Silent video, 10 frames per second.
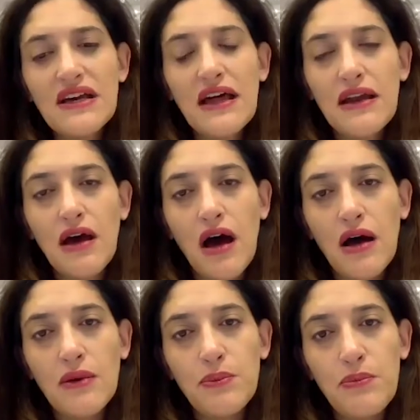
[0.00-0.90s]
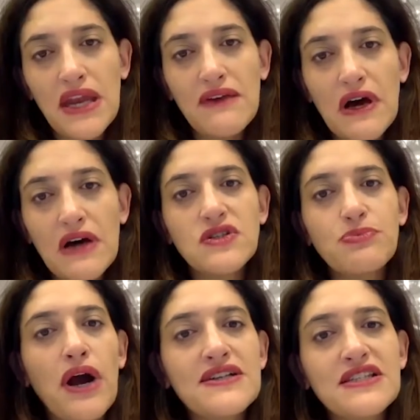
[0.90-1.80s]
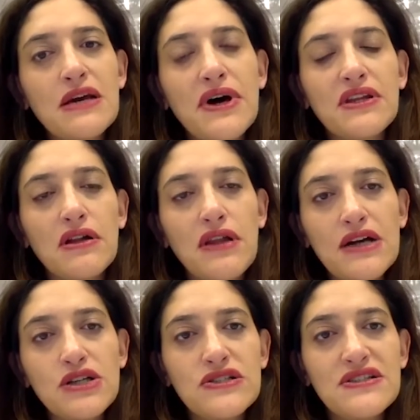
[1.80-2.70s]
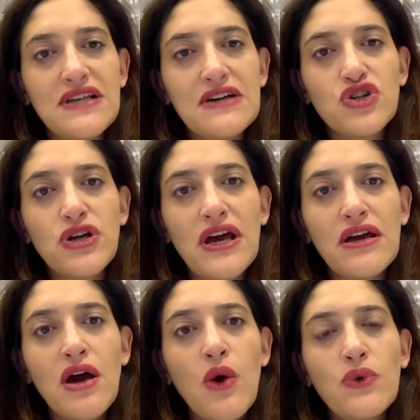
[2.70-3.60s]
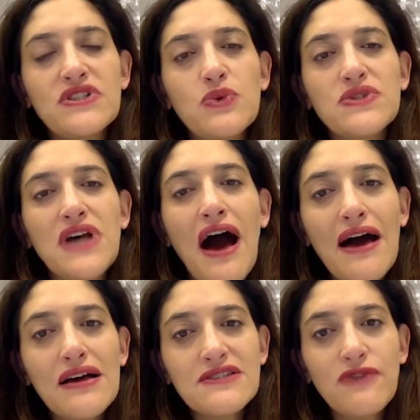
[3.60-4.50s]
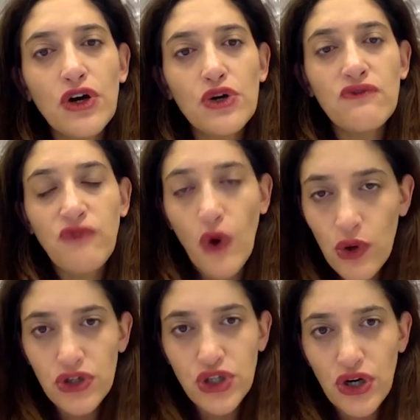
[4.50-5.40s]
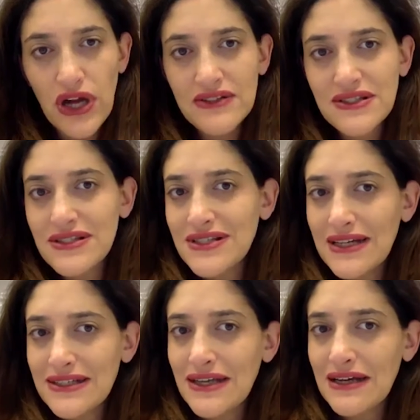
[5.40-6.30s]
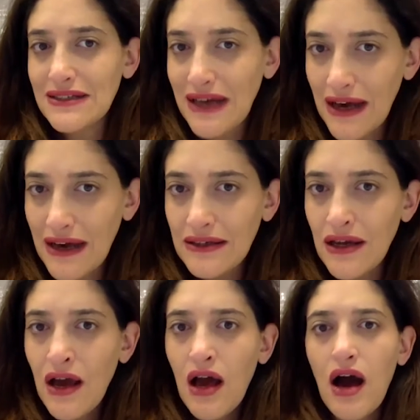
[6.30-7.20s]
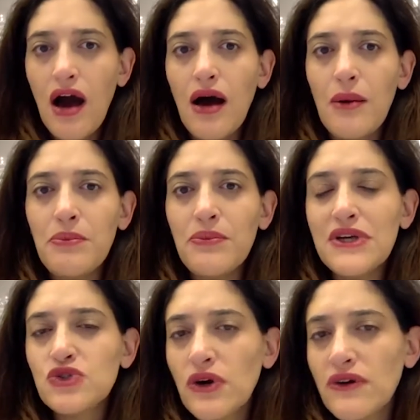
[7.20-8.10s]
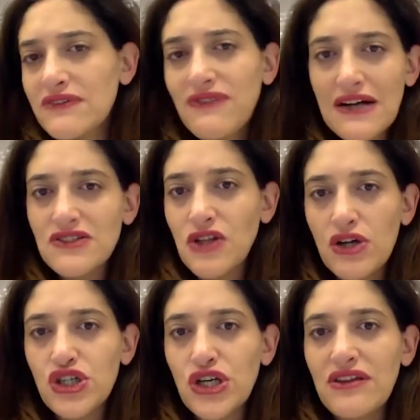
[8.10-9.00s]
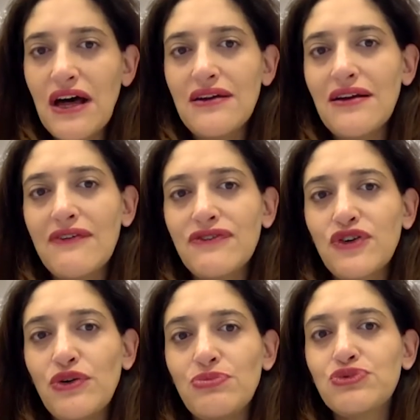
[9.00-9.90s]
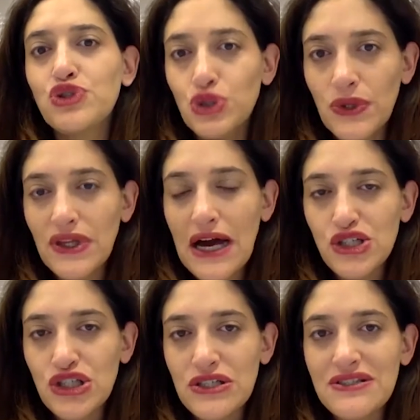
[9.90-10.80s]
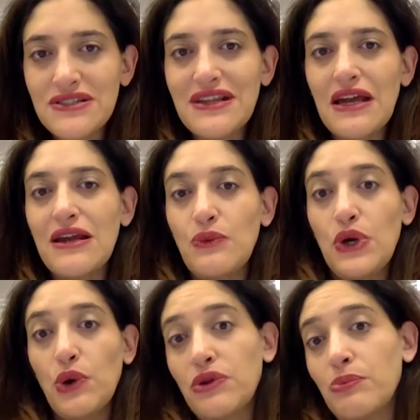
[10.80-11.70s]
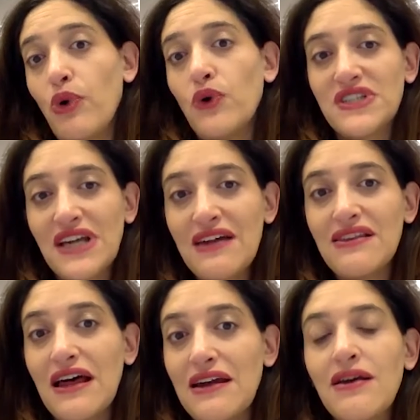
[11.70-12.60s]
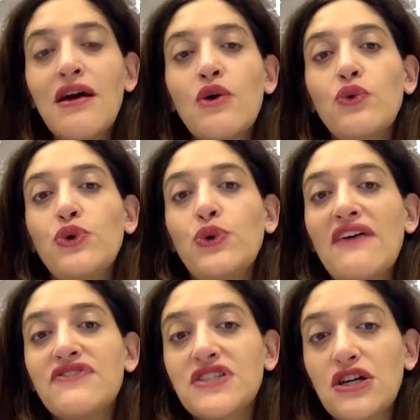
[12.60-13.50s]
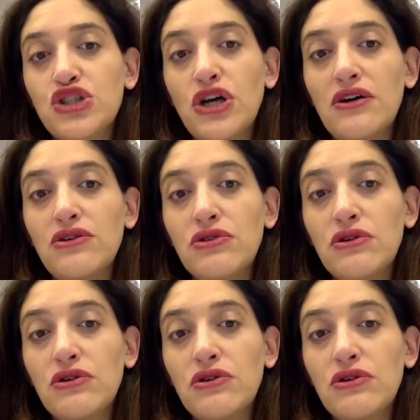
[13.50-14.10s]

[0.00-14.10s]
that many found surprising about the elections yesterday was it was the highest voter turnout since 1999. It sort of defies logic that after two elections and we go to the polls again, that you'd have such a